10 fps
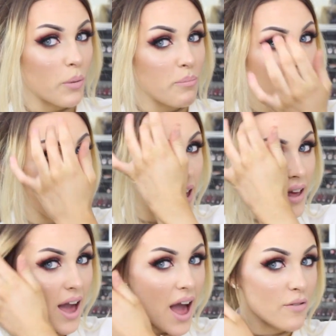
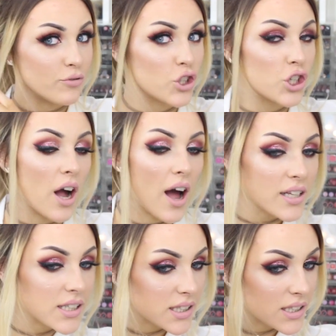may have
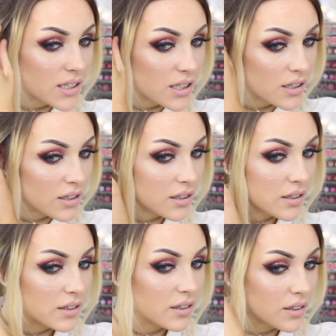just
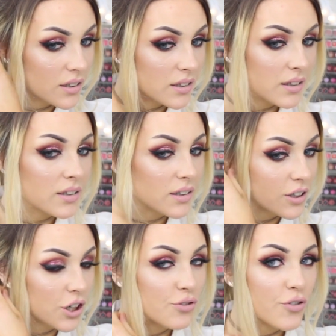
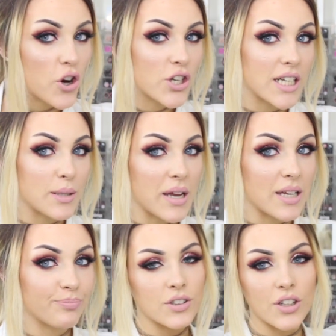converted
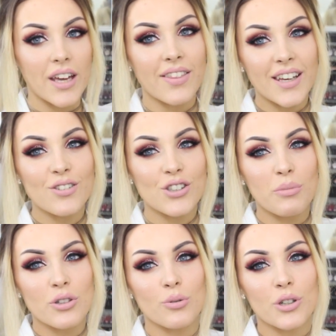me. So yeah, thank you so
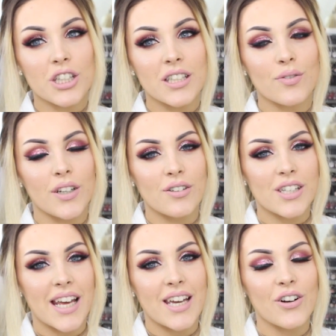much for watching this video
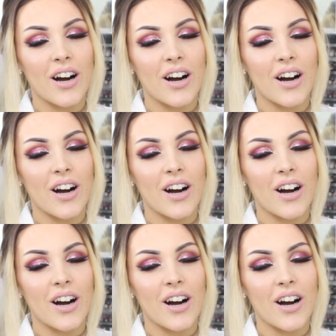today, you